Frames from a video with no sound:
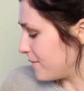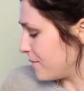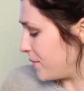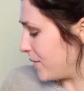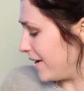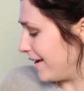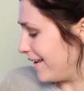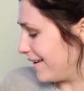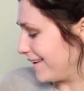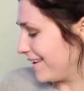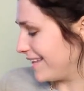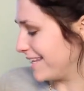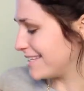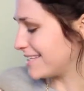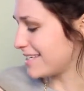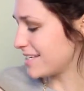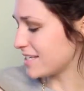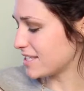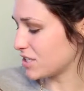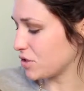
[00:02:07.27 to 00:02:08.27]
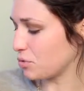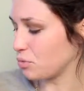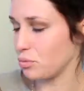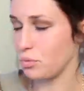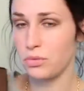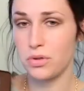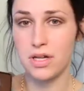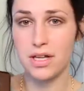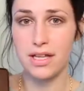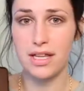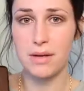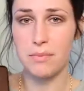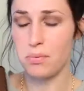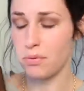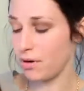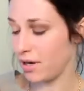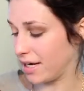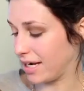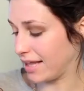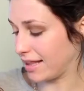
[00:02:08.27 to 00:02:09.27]
But it's just a really
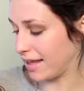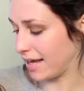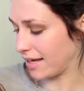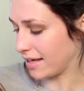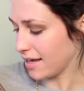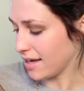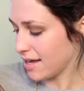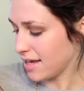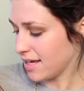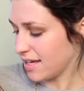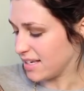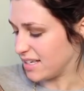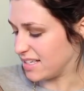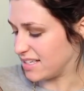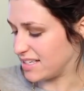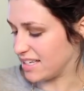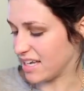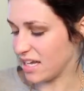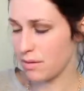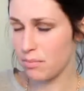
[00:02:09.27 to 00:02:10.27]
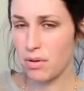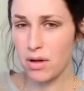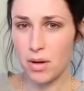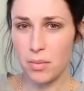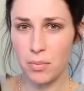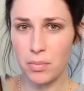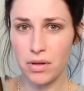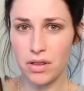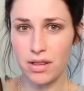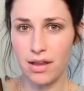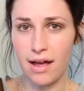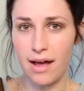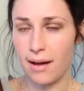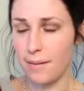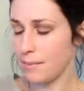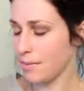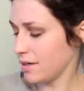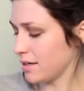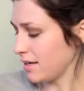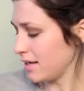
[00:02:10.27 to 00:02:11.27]
pretty, like, deep
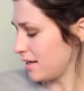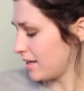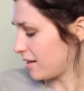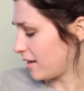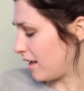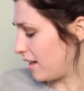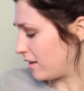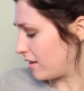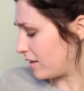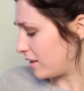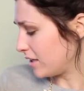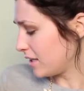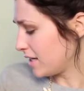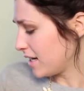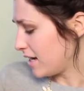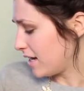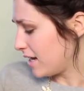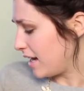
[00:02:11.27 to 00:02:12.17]
plum color.